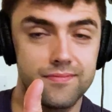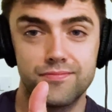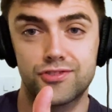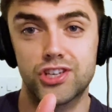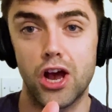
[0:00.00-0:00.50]

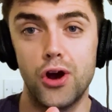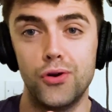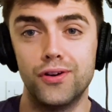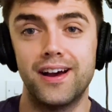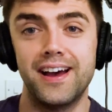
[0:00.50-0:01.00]

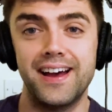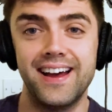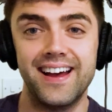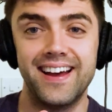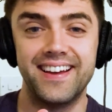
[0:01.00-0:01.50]
So
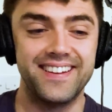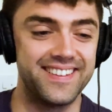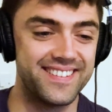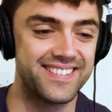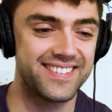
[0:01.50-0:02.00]

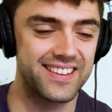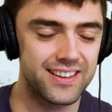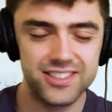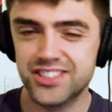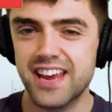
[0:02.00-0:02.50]

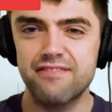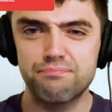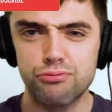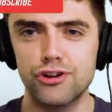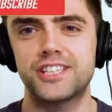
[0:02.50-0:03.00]

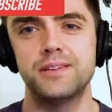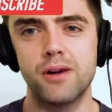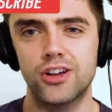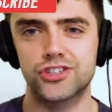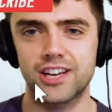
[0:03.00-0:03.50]
stayed pretty
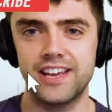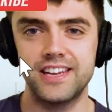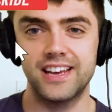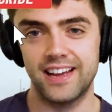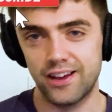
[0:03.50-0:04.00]
much
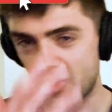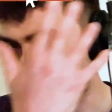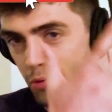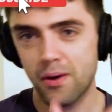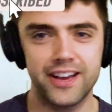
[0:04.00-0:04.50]
clean
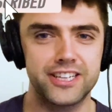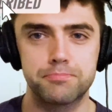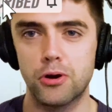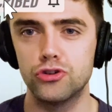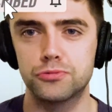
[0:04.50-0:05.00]
on my
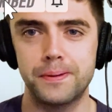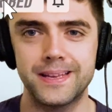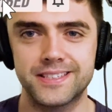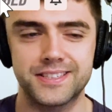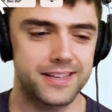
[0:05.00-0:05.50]
exposed
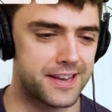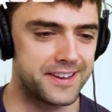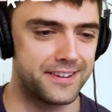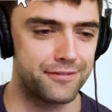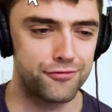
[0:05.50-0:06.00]
bits
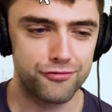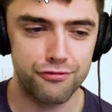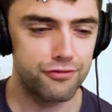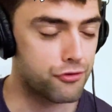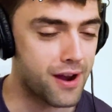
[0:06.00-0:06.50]

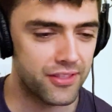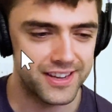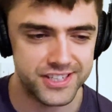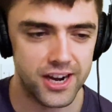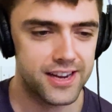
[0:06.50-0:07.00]
throughout the
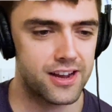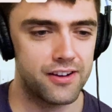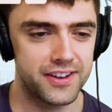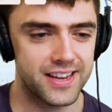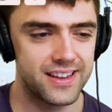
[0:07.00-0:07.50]
entire
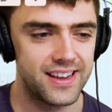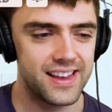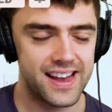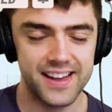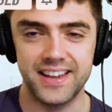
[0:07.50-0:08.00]
calving
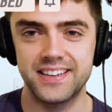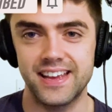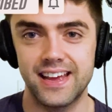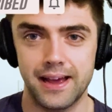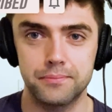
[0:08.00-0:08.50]
and end
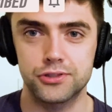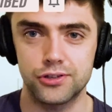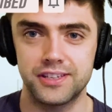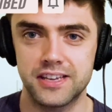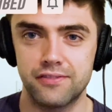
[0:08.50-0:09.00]
it
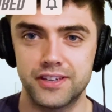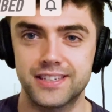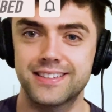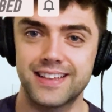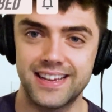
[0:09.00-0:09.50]
absolutely covered.
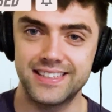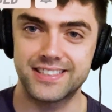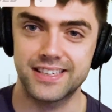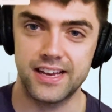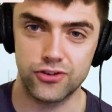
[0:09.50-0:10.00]
That
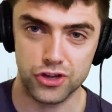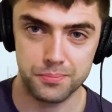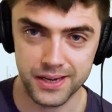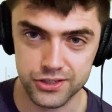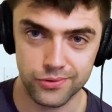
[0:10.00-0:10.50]
is an
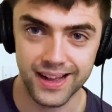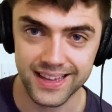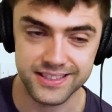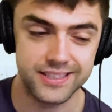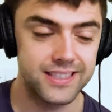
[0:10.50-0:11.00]
occupational
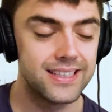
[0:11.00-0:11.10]
hazard.